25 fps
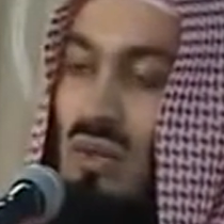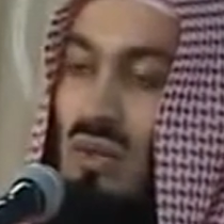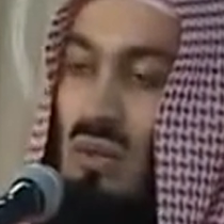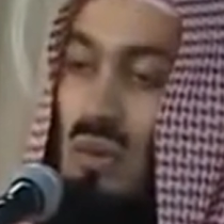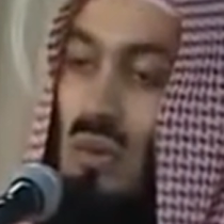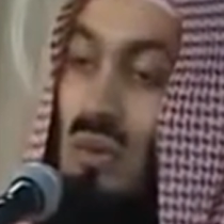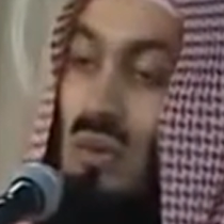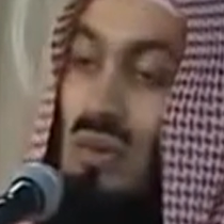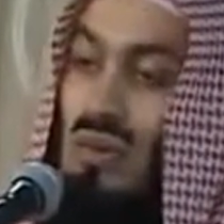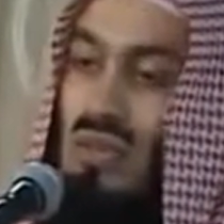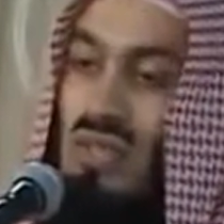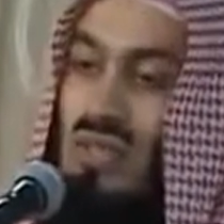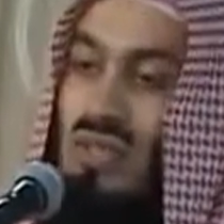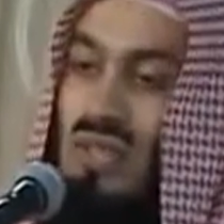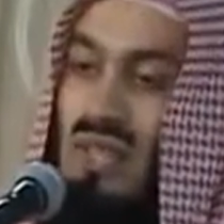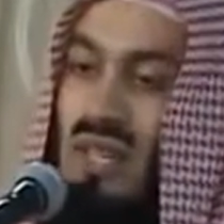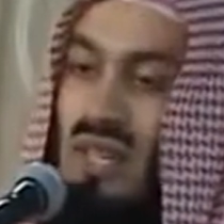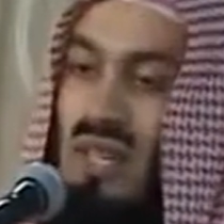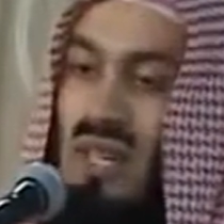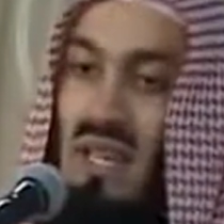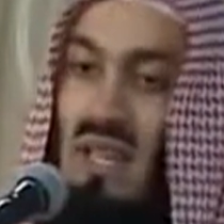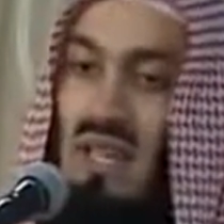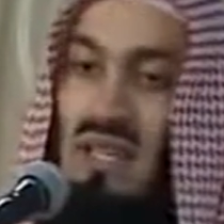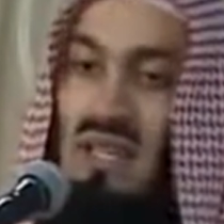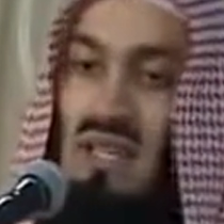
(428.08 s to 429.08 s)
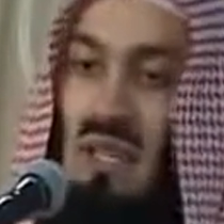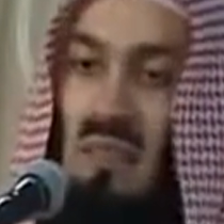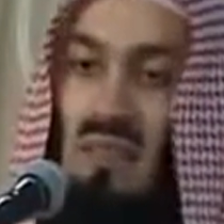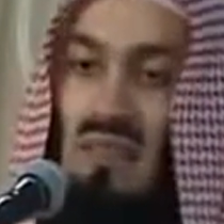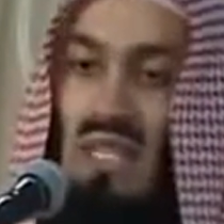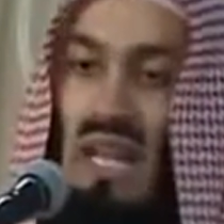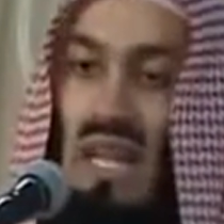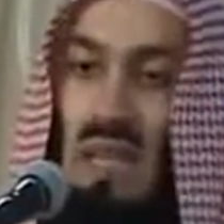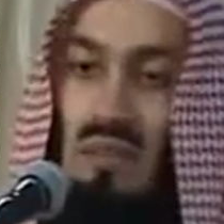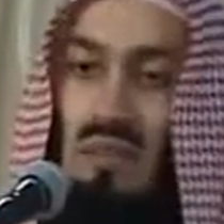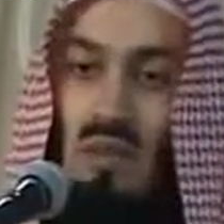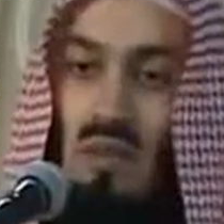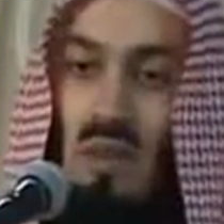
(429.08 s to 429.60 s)
to lose.
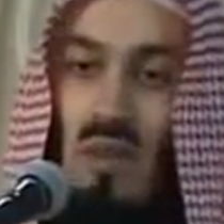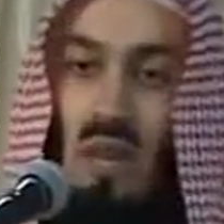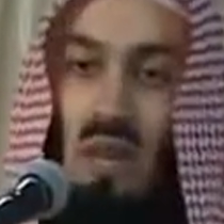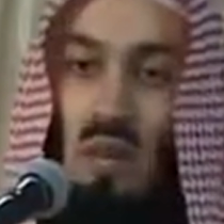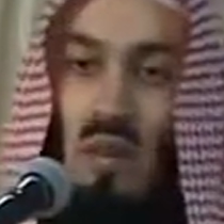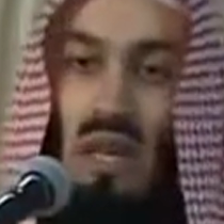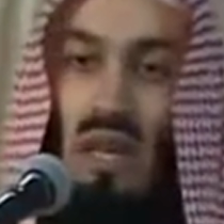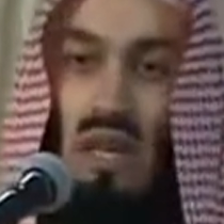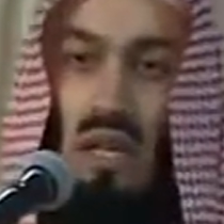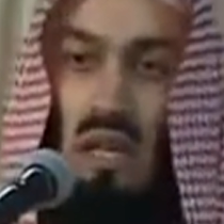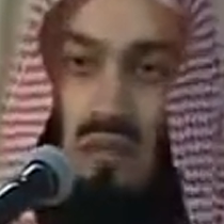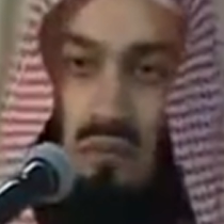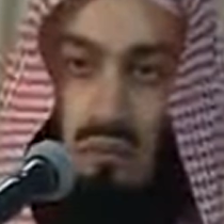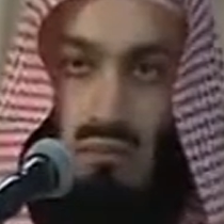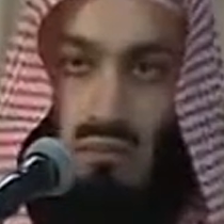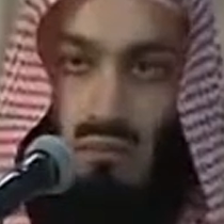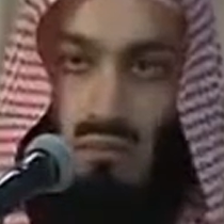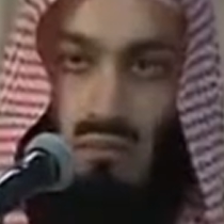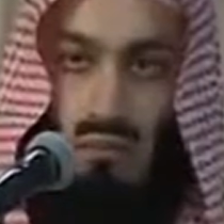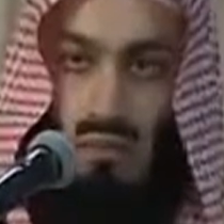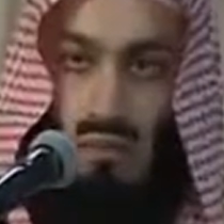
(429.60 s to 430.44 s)
Sometimes when we